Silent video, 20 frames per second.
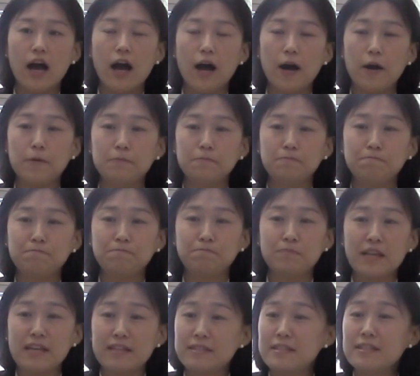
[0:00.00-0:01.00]
Um,
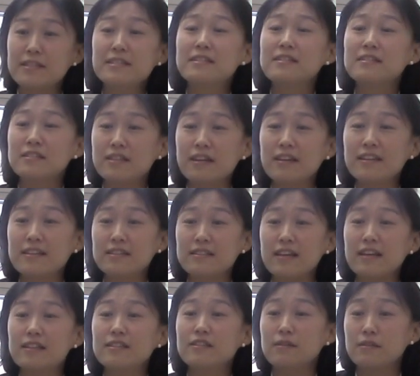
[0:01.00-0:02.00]
since this study is
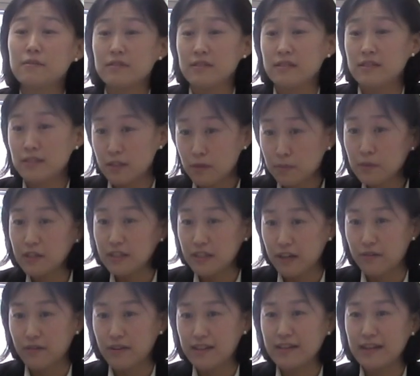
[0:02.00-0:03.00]

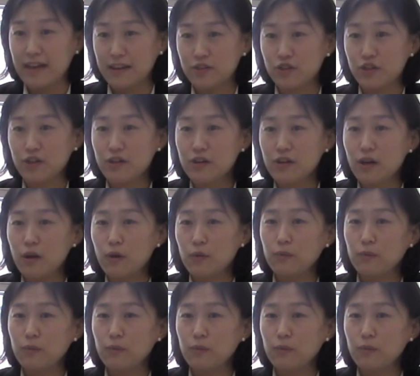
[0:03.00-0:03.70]
interdisciplinary in nature,